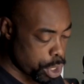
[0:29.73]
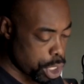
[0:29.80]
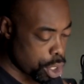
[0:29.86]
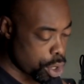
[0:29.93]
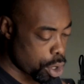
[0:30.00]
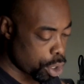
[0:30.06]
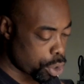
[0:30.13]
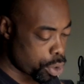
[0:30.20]
we
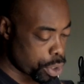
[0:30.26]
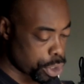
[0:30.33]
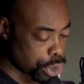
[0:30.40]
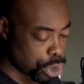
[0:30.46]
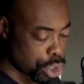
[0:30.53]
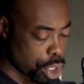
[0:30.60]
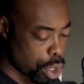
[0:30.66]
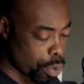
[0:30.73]
are going to
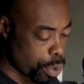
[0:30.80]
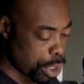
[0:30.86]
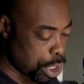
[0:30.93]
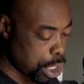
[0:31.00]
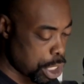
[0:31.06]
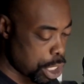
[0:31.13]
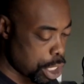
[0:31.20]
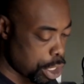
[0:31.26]
start with
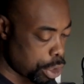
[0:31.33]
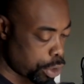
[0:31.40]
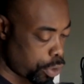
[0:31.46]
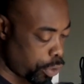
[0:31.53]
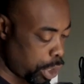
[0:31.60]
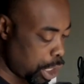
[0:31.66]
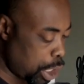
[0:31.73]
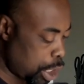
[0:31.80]
the
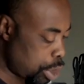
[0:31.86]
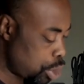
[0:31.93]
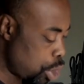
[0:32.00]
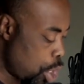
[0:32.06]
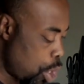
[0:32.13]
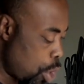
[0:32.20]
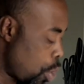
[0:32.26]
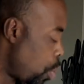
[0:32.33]
ingredients.
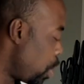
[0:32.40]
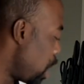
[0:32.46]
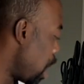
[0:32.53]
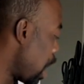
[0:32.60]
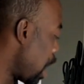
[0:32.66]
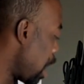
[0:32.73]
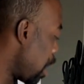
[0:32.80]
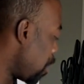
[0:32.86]
We
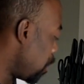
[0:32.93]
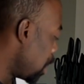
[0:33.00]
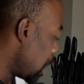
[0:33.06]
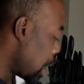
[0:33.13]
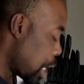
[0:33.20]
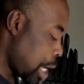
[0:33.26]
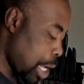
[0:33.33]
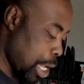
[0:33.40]
have
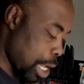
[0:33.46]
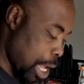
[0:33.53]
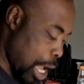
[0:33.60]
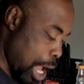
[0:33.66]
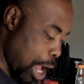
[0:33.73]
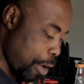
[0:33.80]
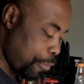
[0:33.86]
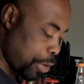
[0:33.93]
a
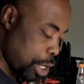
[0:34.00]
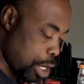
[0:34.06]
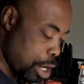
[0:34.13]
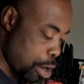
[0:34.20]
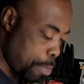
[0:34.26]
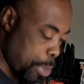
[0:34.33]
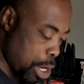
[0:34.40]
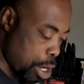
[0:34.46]
half a
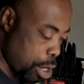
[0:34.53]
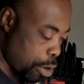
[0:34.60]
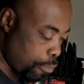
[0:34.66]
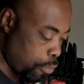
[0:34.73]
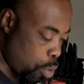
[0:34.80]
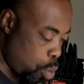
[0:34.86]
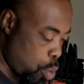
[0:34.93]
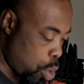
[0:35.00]
cup
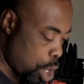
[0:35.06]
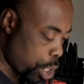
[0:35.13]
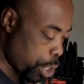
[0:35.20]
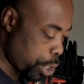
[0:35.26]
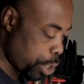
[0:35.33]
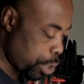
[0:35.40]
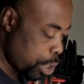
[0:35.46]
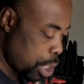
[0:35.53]
of
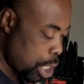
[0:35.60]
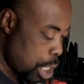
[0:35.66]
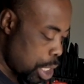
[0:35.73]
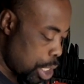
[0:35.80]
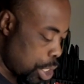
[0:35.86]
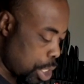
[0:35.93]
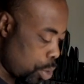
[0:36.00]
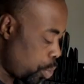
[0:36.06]
water.
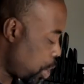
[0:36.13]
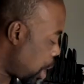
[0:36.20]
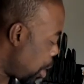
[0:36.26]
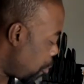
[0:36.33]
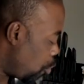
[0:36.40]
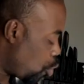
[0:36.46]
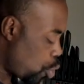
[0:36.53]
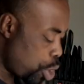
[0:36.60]
Then we
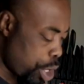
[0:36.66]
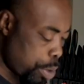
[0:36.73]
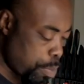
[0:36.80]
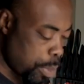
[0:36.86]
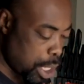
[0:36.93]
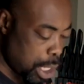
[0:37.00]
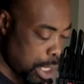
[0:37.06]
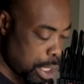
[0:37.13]
have
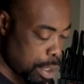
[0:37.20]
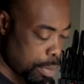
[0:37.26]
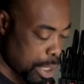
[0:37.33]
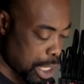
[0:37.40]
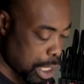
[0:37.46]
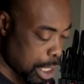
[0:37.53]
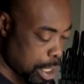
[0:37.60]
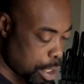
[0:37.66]
one medium
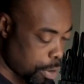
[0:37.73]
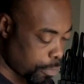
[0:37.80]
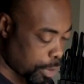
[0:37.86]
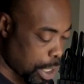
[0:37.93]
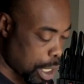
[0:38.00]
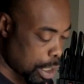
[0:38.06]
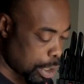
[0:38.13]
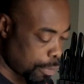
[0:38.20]
head of
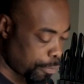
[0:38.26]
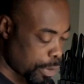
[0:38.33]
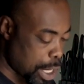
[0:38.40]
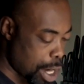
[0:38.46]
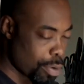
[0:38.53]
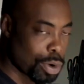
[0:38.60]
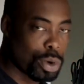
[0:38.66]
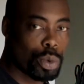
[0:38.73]

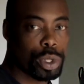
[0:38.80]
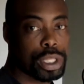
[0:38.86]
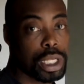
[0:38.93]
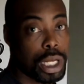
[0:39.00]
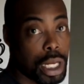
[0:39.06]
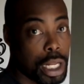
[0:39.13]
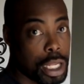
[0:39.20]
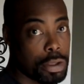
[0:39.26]
cauliflower with the
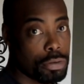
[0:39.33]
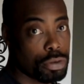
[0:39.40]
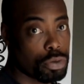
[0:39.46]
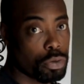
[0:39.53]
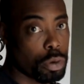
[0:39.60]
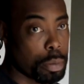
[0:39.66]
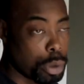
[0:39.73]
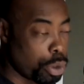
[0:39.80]
leaves
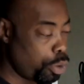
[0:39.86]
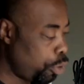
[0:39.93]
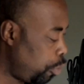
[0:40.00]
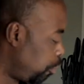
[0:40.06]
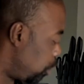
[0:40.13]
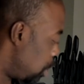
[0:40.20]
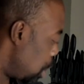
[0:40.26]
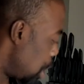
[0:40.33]

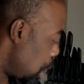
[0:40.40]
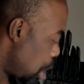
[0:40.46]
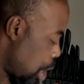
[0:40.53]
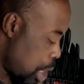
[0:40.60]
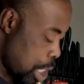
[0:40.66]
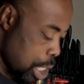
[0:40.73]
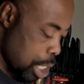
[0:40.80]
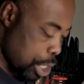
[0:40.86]
removed.
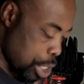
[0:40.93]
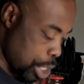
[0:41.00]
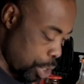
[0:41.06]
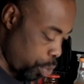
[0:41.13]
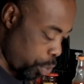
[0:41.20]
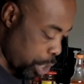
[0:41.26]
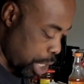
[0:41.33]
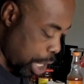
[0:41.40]

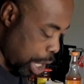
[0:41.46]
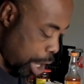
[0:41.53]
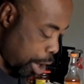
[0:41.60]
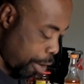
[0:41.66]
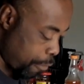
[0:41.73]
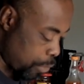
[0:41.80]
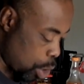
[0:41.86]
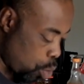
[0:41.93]
Then we
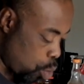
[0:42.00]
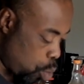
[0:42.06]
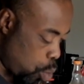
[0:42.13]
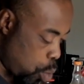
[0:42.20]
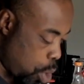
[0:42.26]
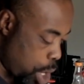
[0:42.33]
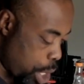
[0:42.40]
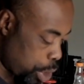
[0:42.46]
have
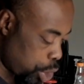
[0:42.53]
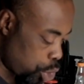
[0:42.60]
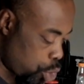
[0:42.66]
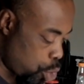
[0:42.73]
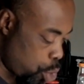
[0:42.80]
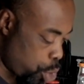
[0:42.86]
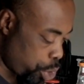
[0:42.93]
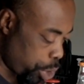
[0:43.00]

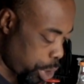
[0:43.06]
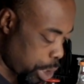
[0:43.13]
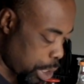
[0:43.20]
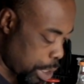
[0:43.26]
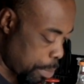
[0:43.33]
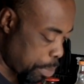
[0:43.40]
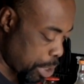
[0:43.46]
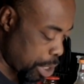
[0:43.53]
1/4
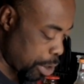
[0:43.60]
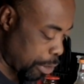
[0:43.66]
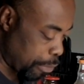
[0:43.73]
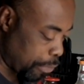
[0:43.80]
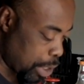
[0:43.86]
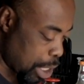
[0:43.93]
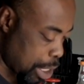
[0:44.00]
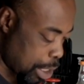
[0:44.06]
cup
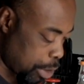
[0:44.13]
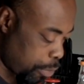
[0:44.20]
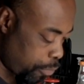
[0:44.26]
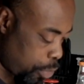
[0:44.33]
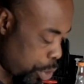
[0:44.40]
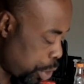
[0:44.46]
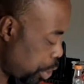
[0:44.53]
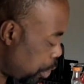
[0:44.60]
of
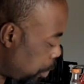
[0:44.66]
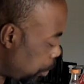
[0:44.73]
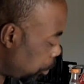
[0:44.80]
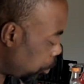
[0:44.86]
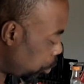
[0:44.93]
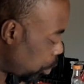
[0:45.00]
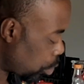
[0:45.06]
olive oil,